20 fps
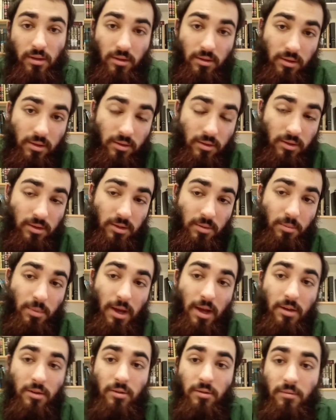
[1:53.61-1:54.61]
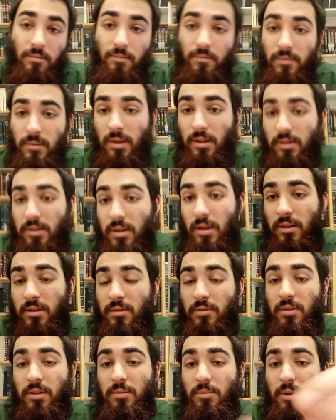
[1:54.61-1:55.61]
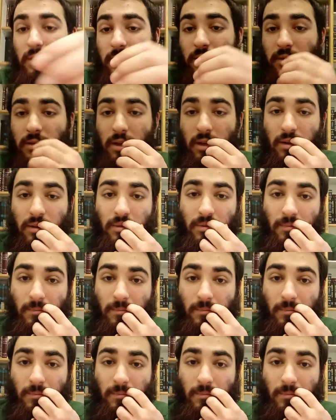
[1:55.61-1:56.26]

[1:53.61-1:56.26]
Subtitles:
So there's a battle, and it's because of this baseless hate.